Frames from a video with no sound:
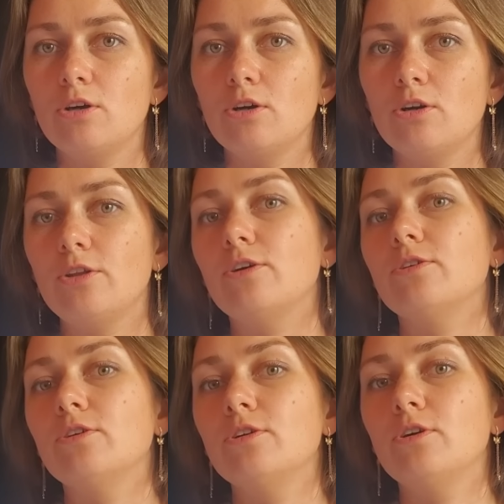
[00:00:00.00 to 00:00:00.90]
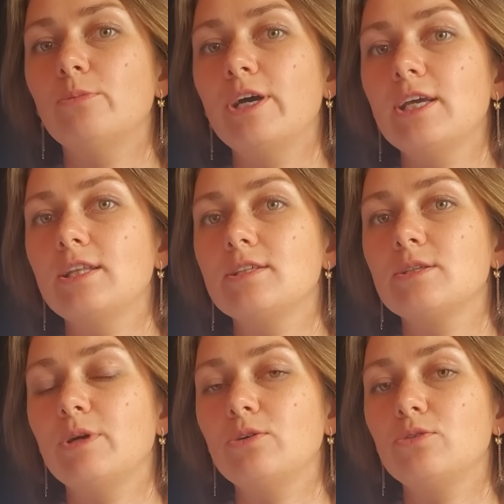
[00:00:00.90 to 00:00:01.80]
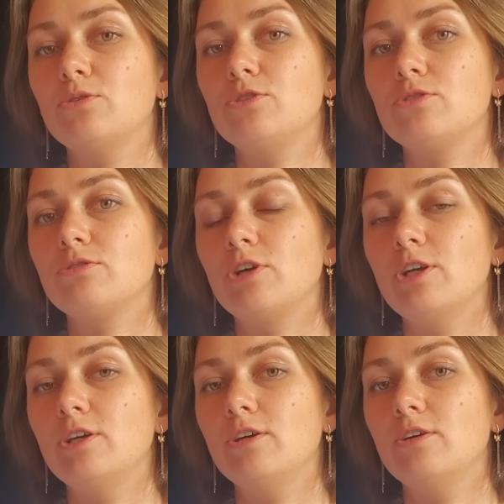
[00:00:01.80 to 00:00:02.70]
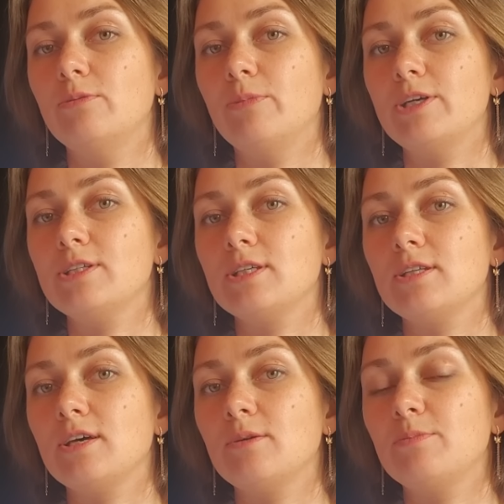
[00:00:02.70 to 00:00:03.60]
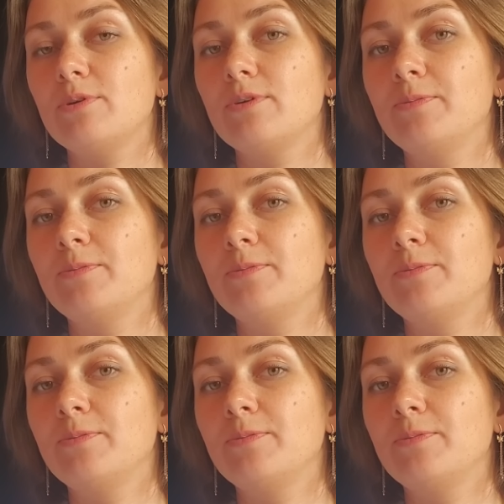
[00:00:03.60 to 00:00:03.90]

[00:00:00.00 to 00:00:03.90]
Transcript: Oh no, my cat is about to destroy my setup.